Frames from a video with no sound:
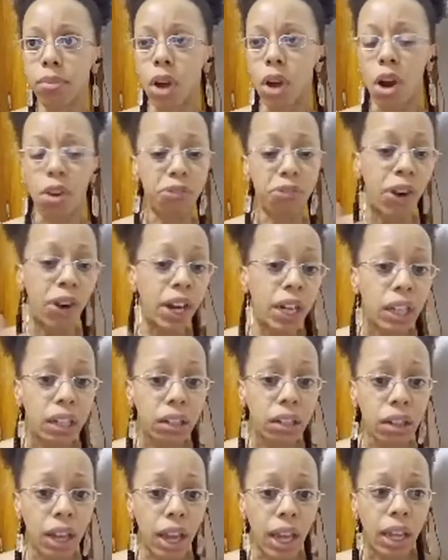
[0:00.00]

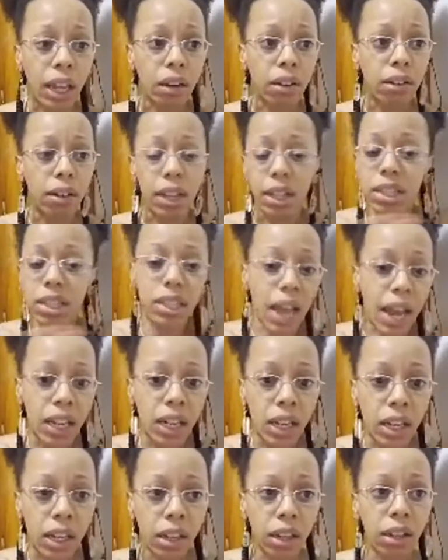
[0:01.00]
fun and
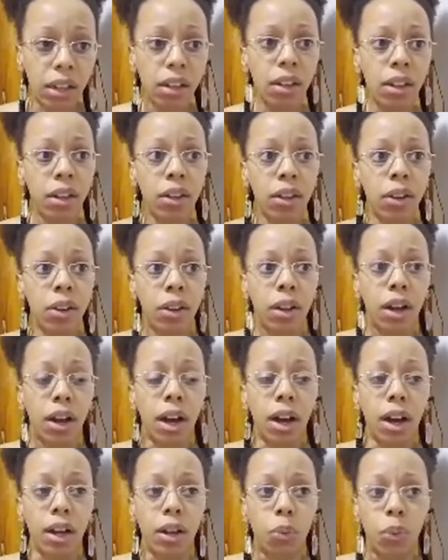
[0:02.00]
exciting
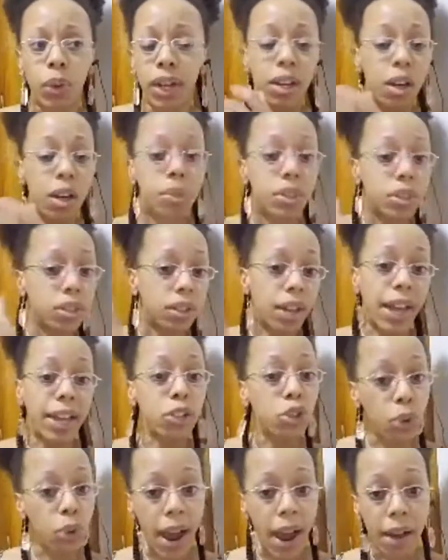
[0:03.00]
when it comes to like
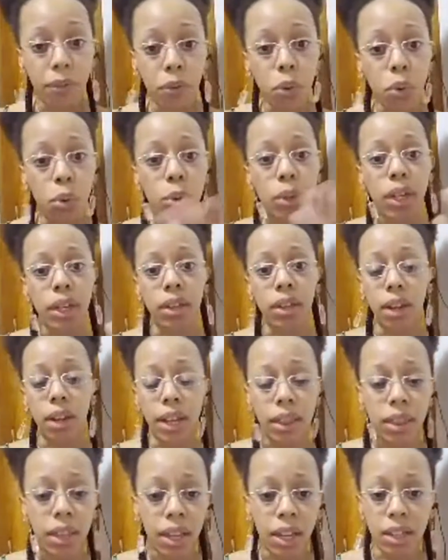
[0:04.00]
travel
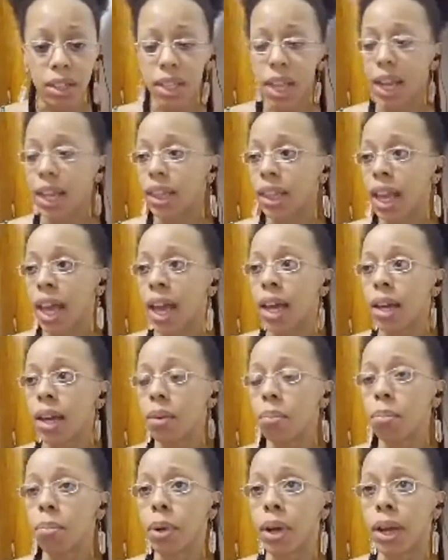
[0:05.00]
and things like
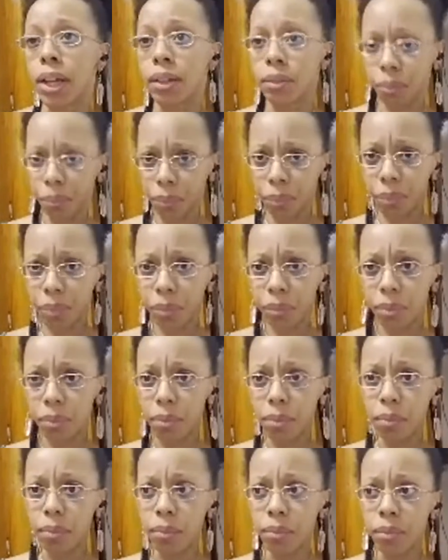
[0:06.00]
that. But
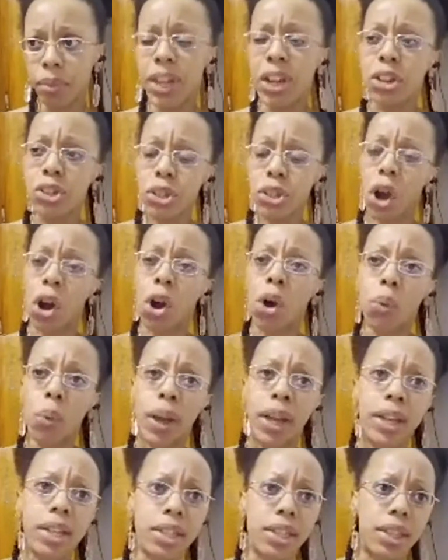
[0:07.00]
there's
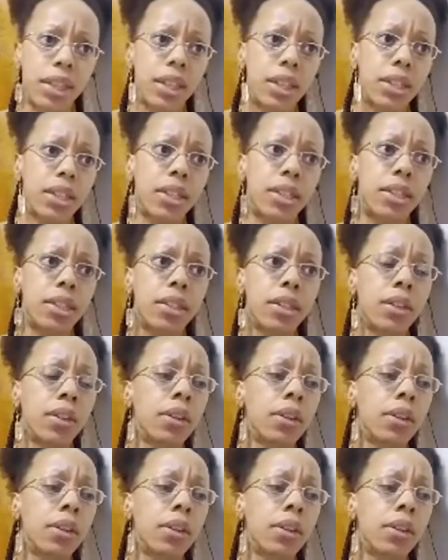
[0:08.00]
always this